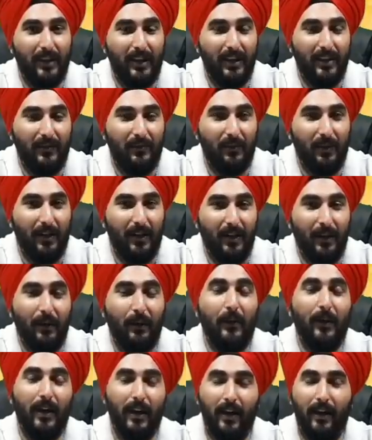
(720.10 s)
today's
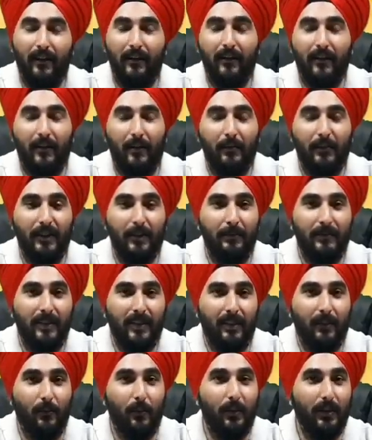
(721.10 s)
video. I know Ramadeep
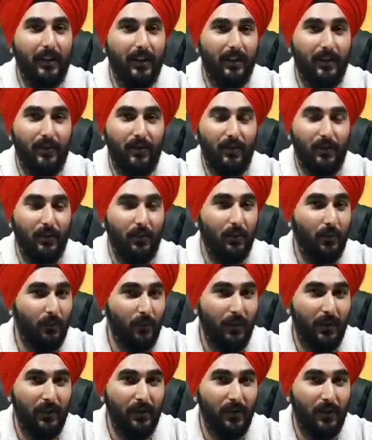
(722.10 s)
Singh will catch you
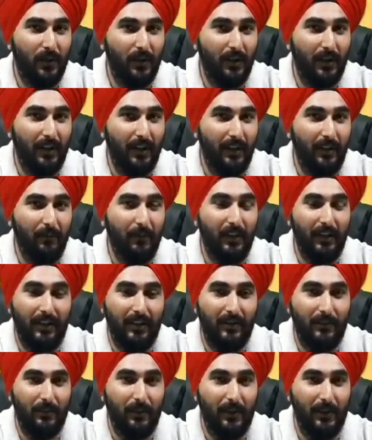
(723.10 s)
very shortly in my
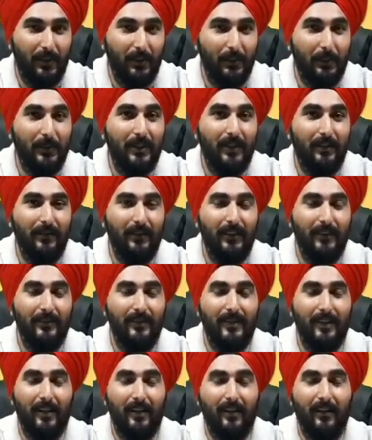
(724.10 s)
next video. Till then,
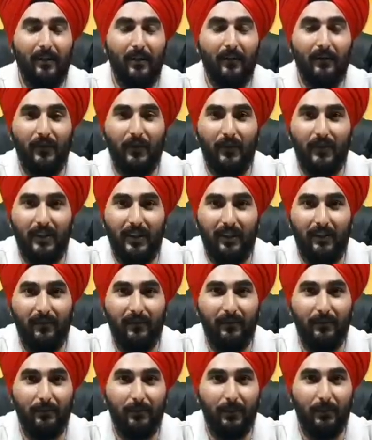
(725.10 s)
take care of yourself.